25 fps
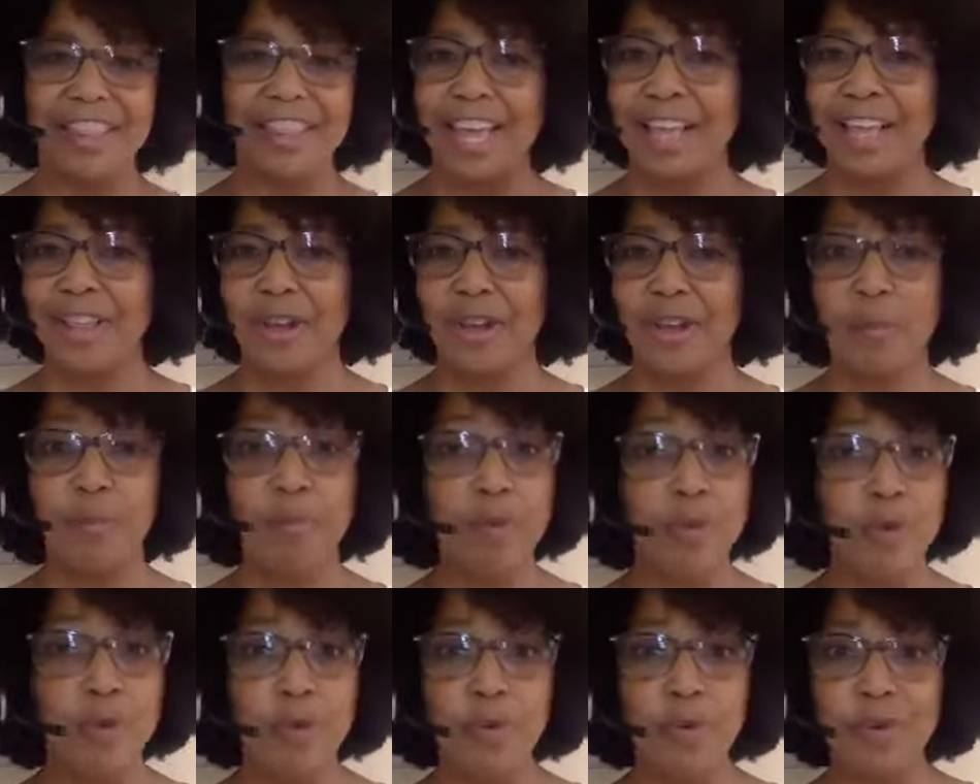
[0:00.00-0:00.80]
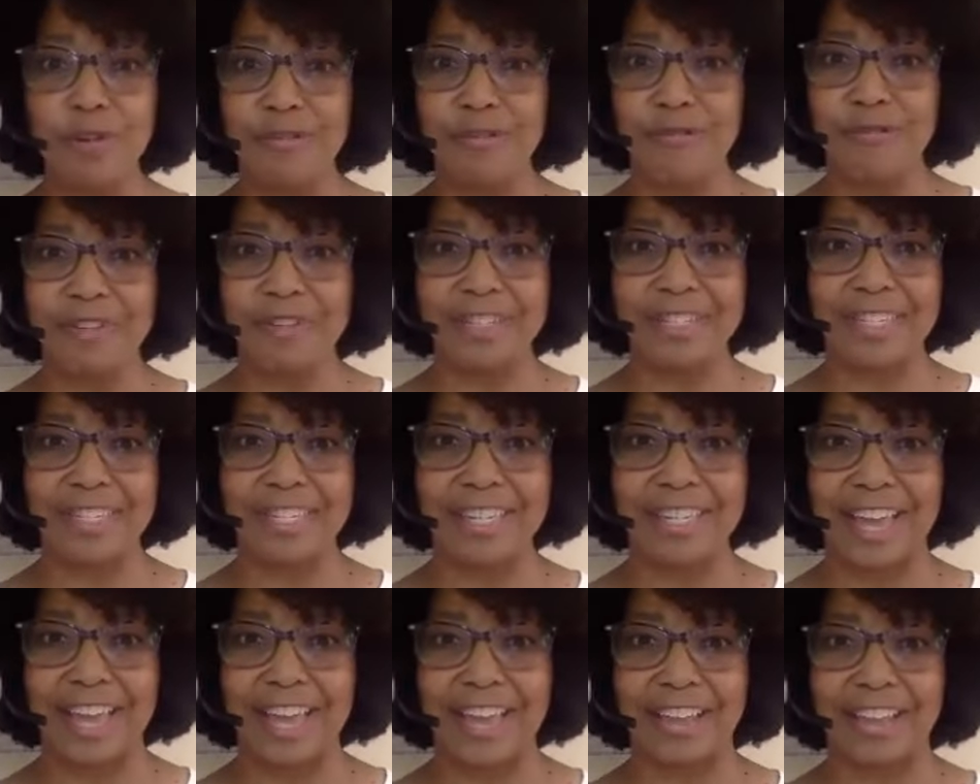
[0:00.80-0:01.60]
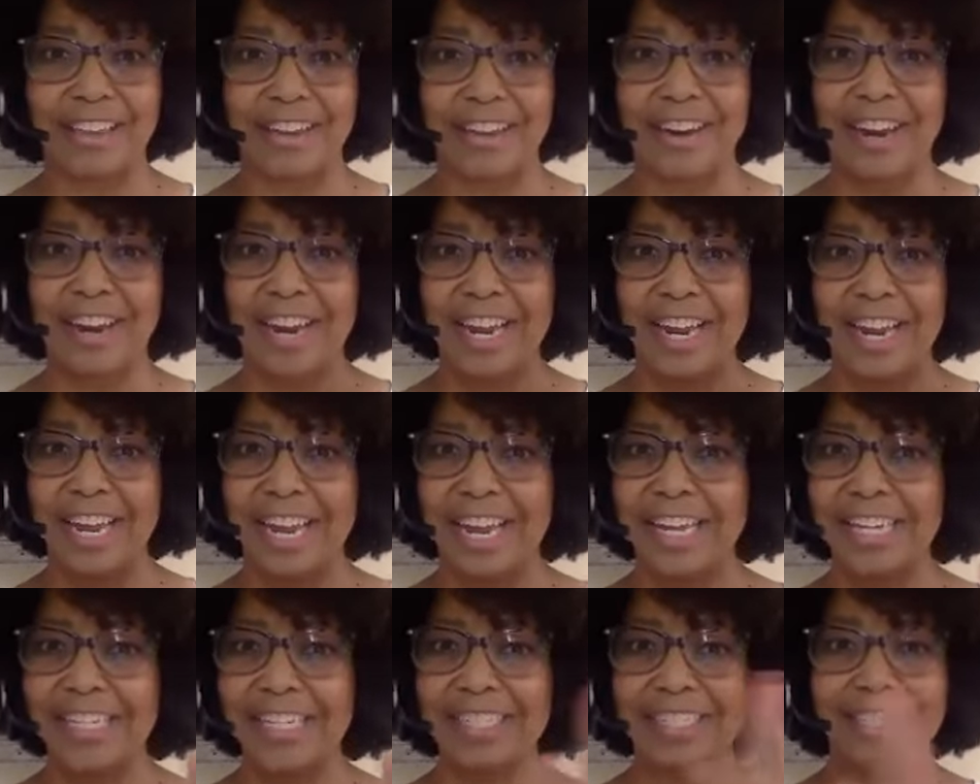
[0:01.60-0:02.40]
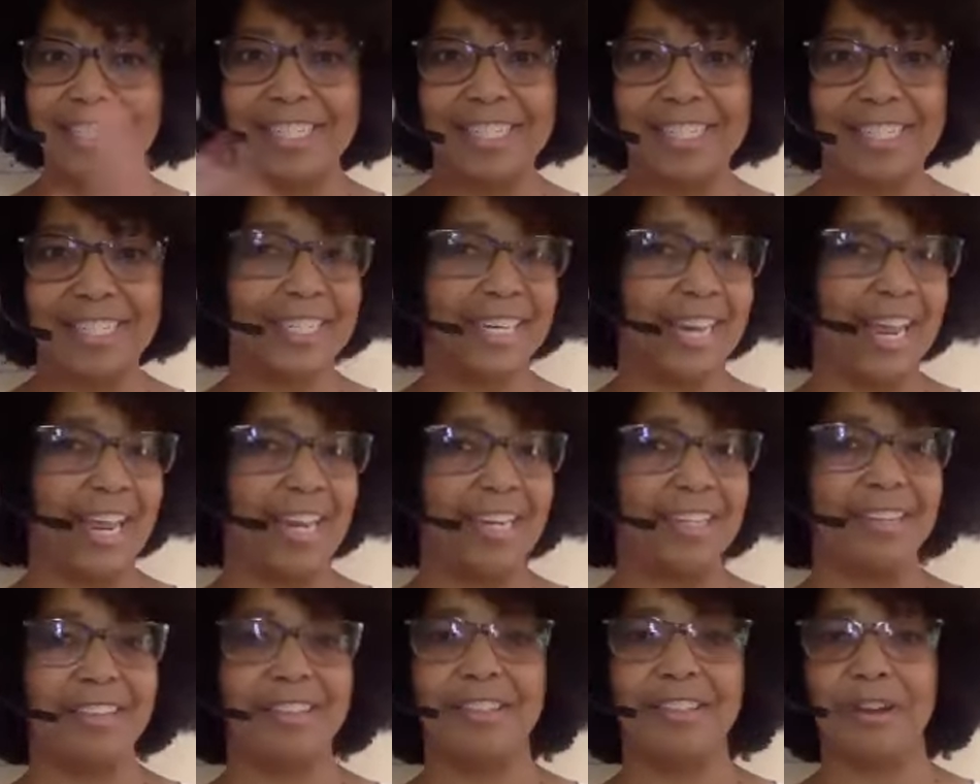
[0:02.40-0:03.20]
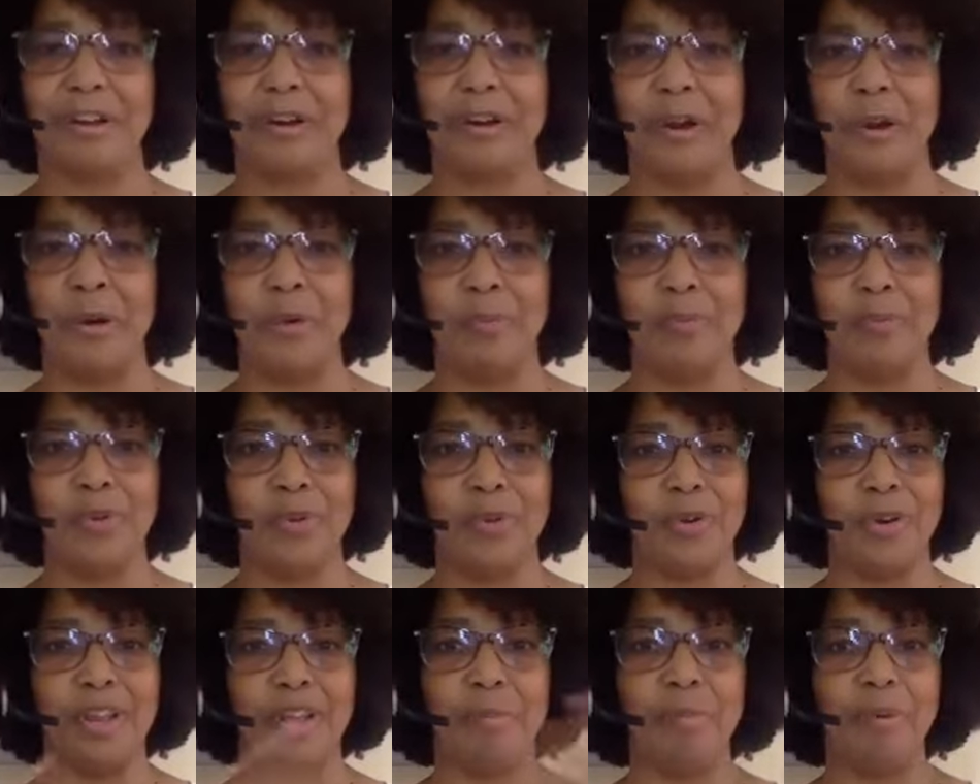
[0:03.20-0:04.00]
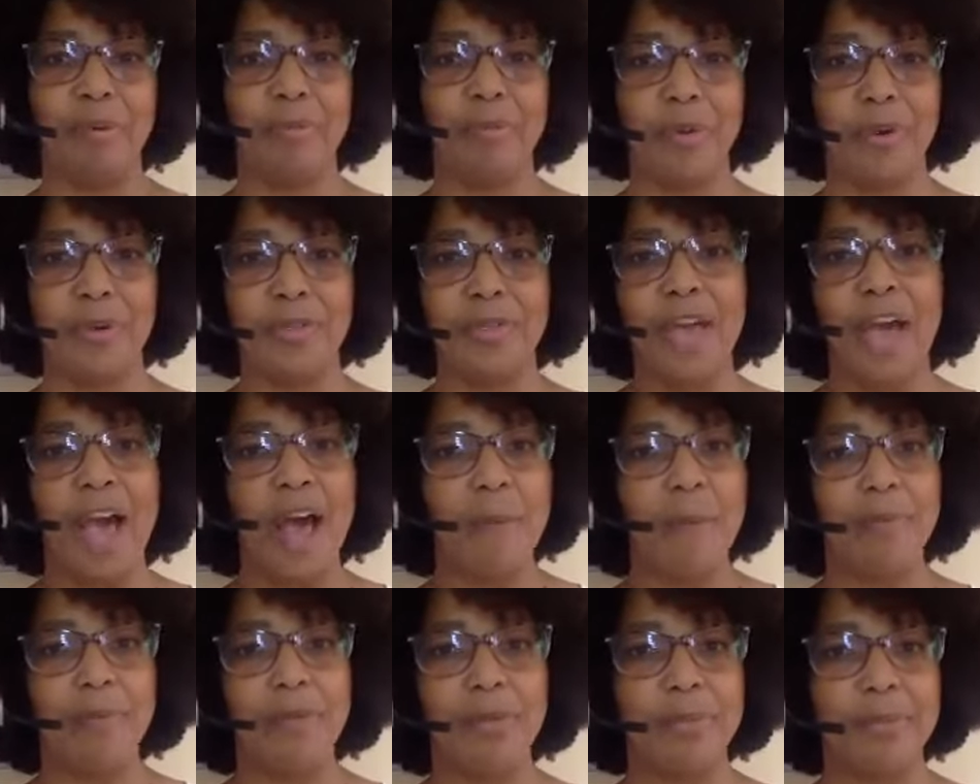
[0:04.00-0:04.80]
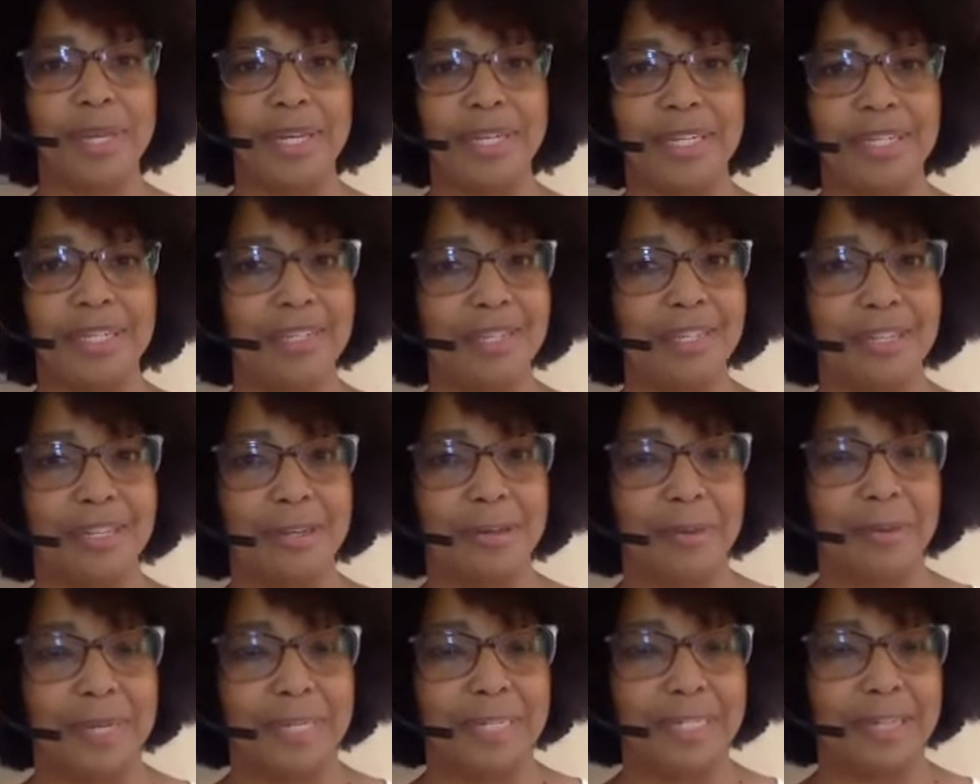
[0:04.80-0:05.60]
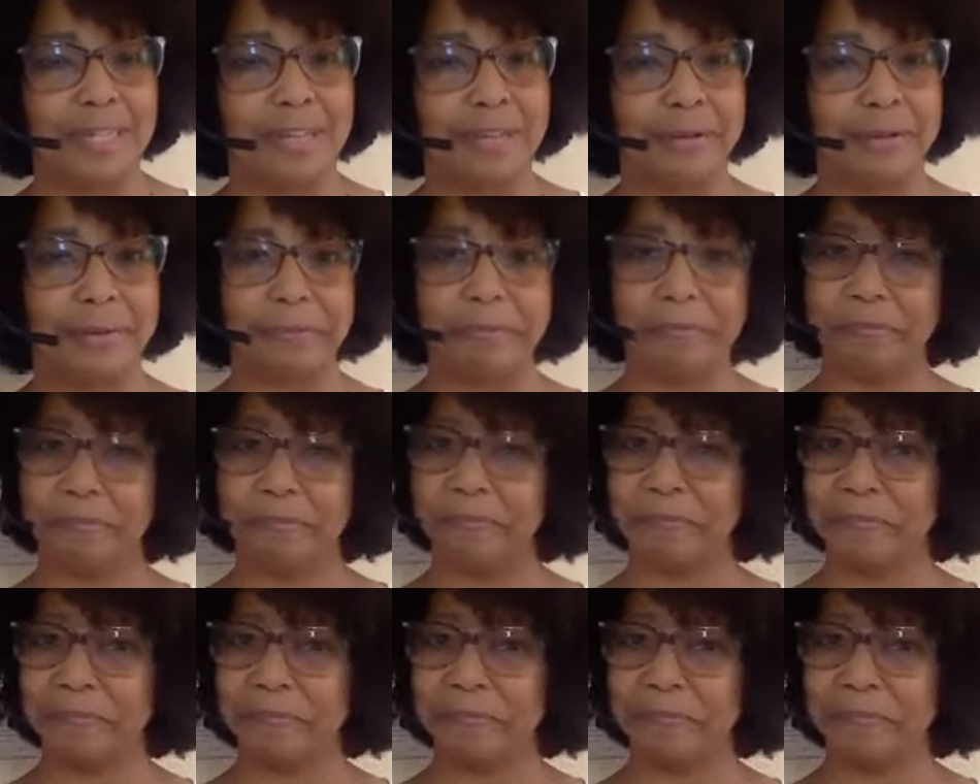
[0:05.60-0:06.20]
They look beautiful together, each distinct in their own beauty, but both complement to each other.